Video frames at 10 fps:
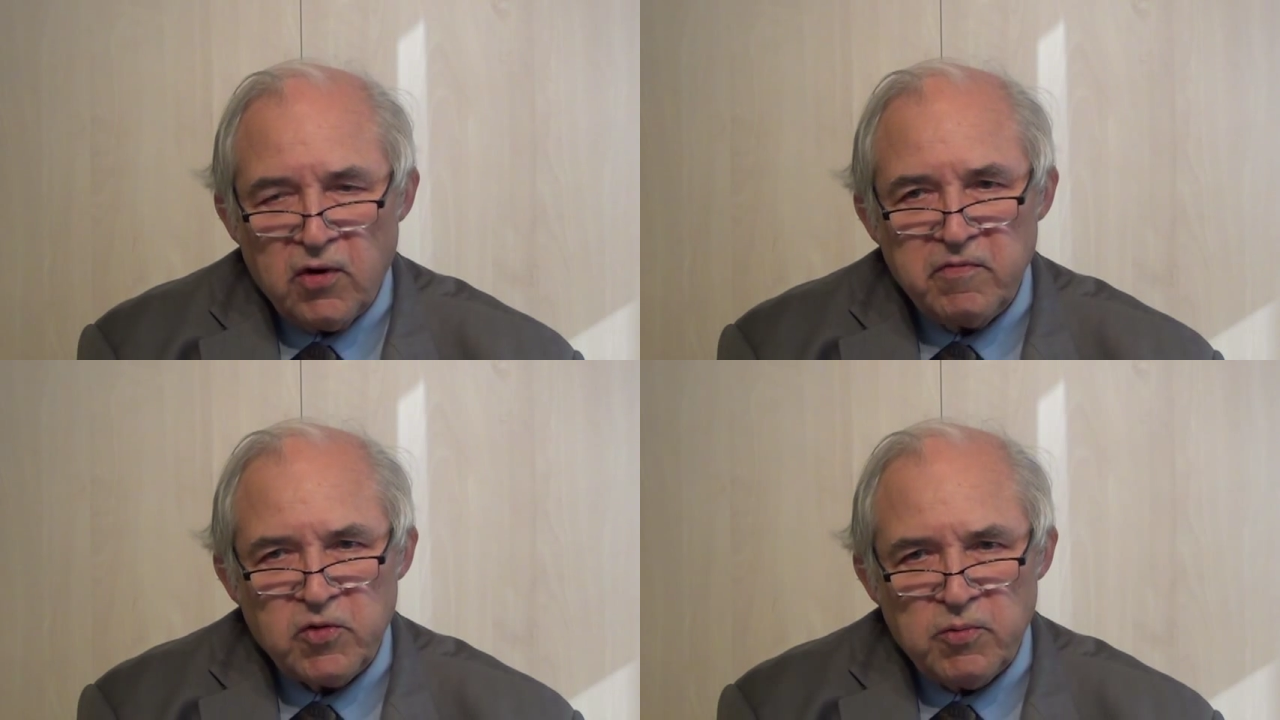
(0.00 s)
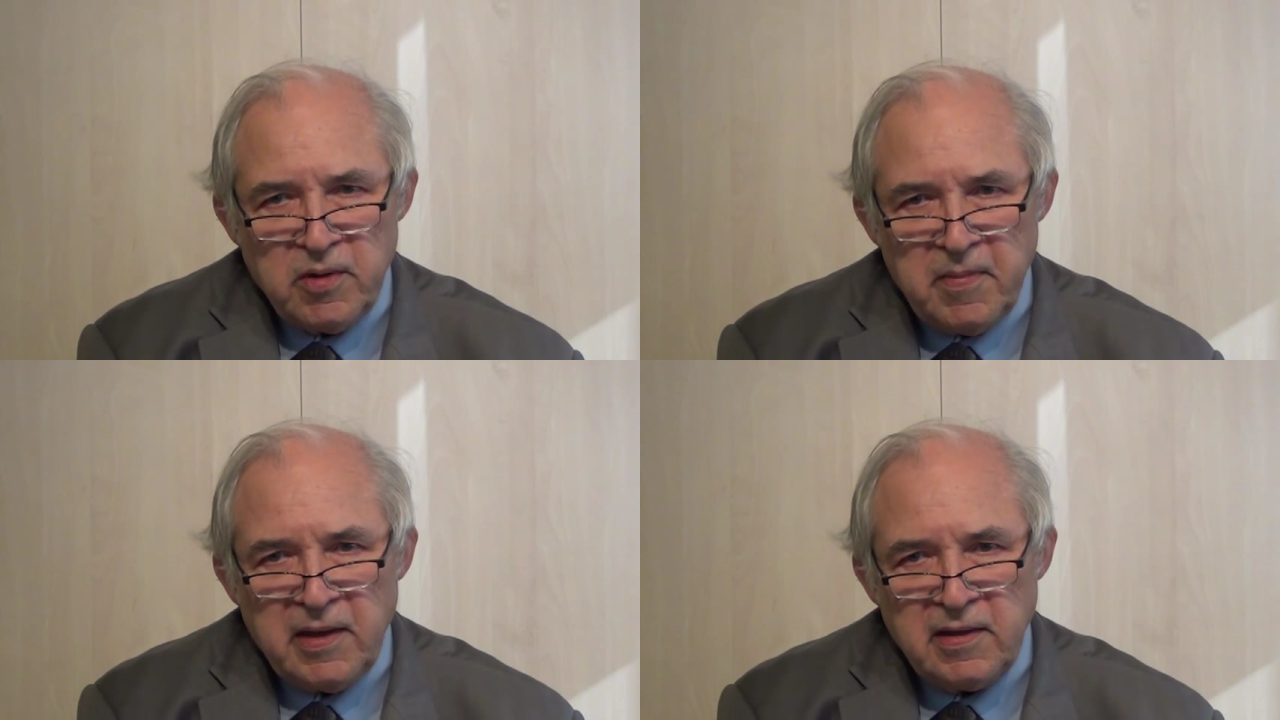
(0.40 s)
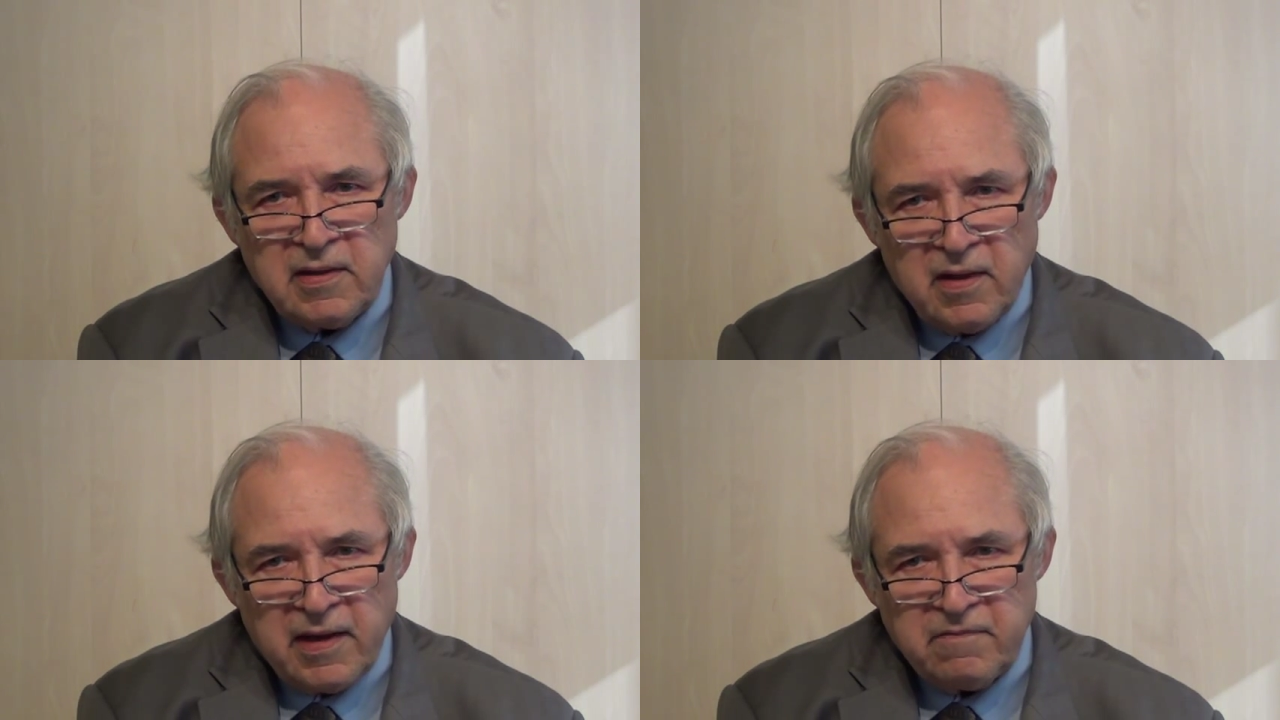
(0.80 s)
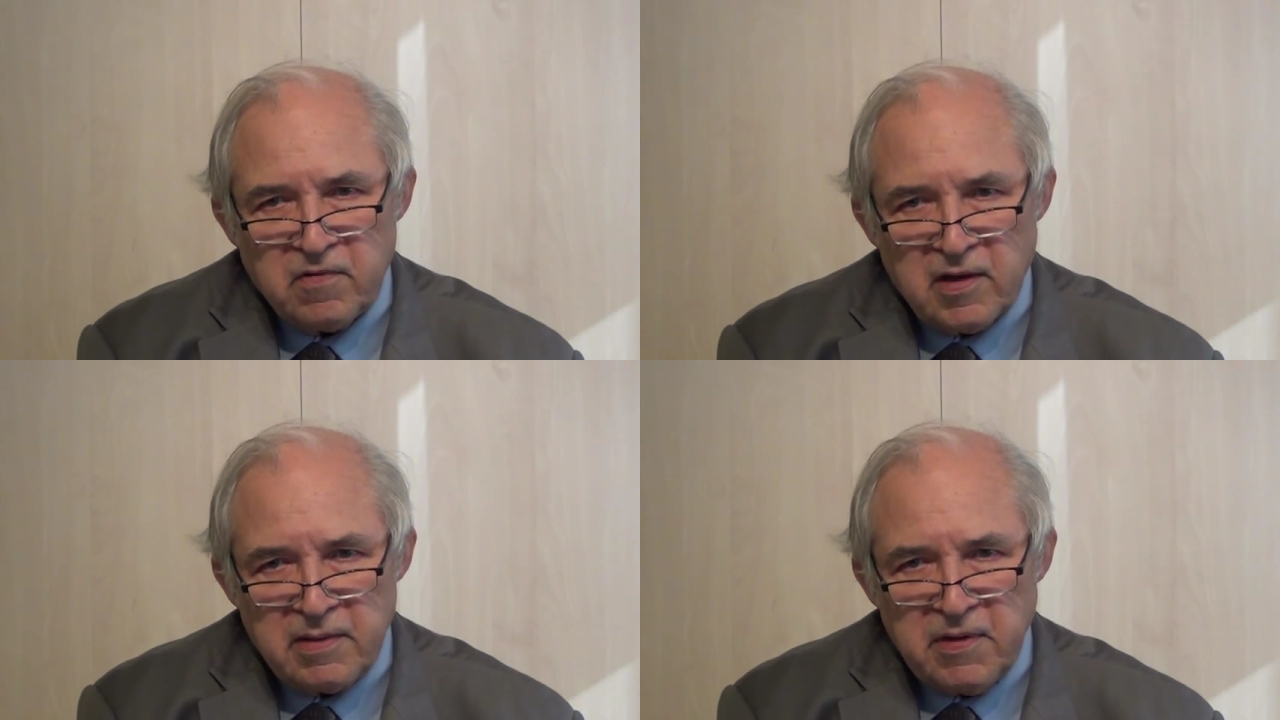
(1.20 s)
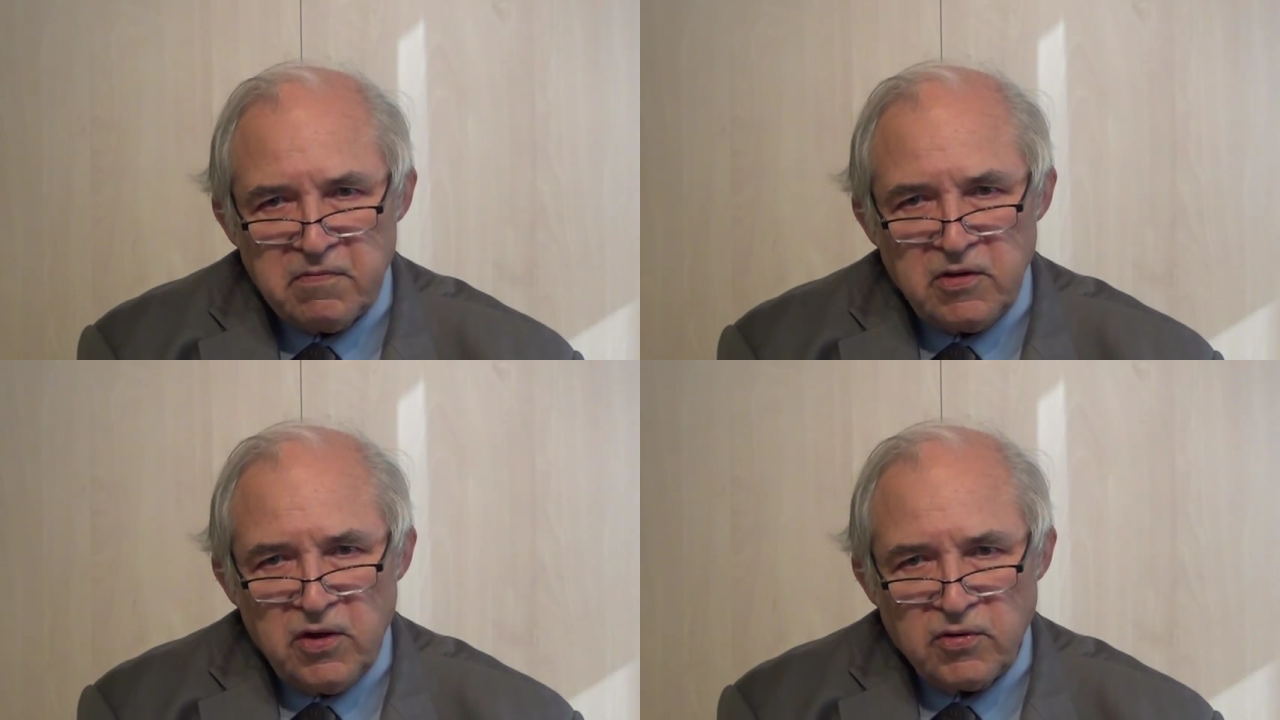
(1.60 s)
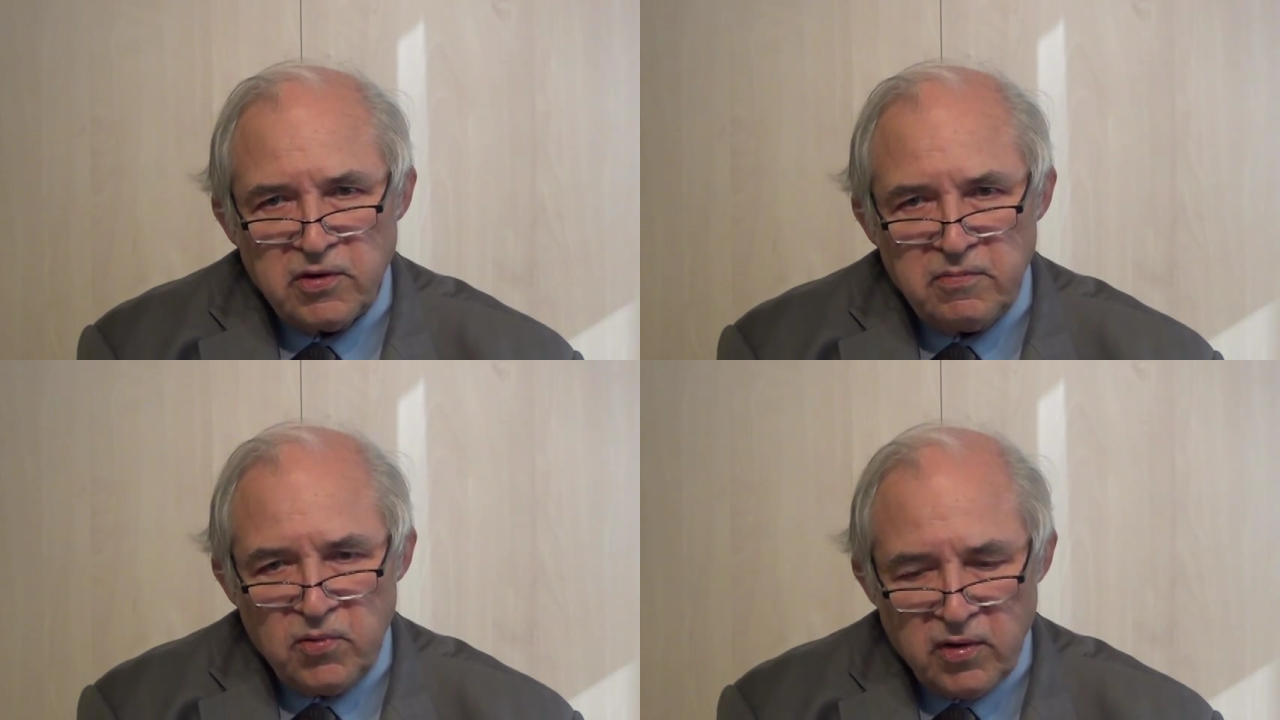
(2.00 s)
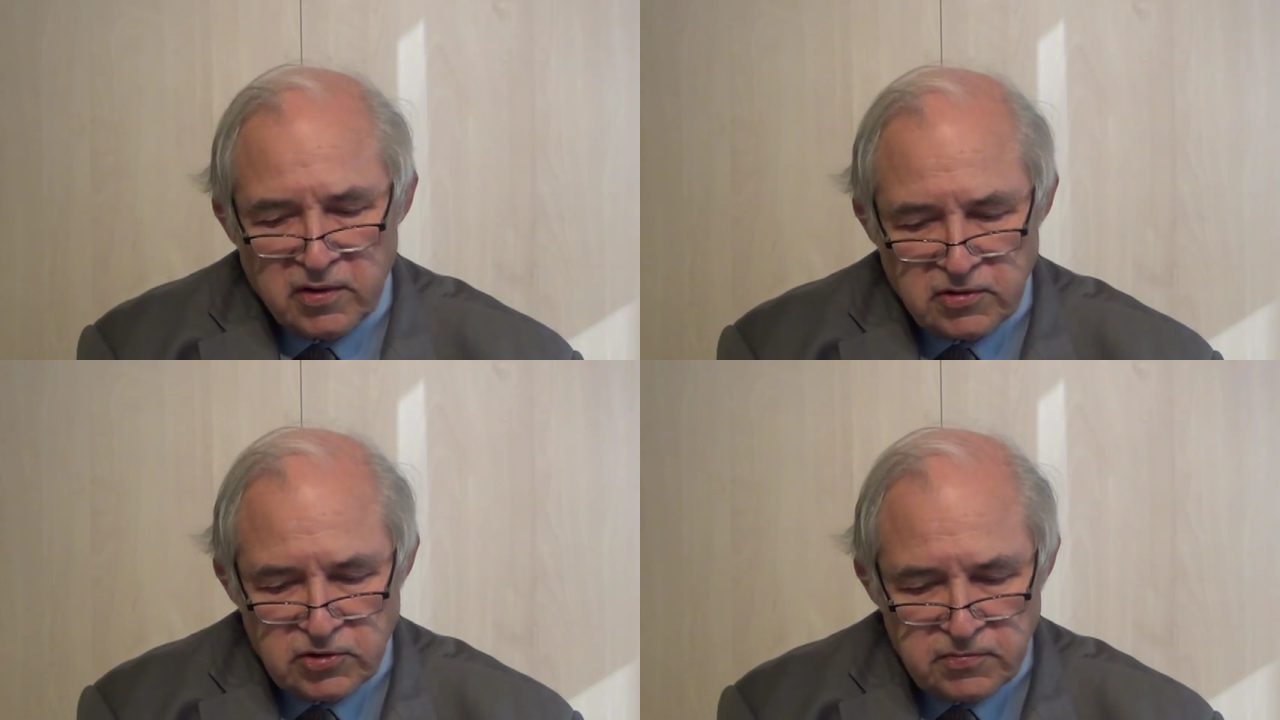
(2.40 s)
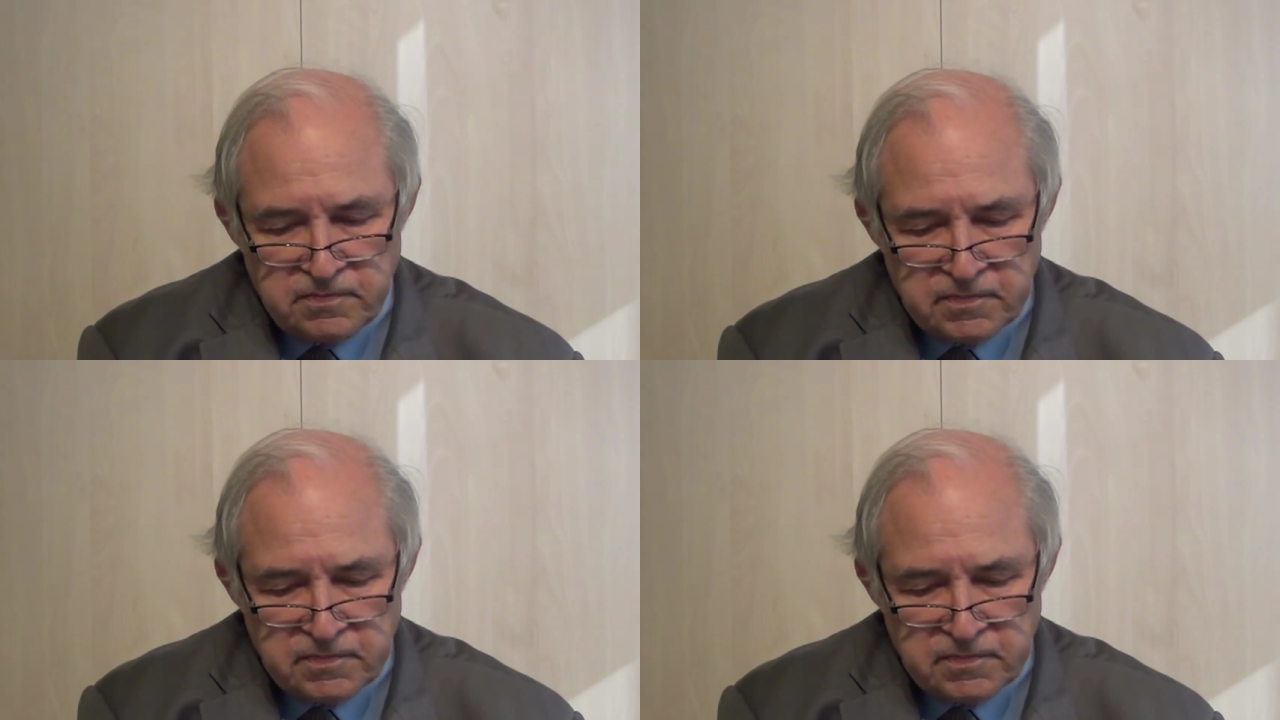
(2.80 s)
over the remaining lifetime of the note and mortgage.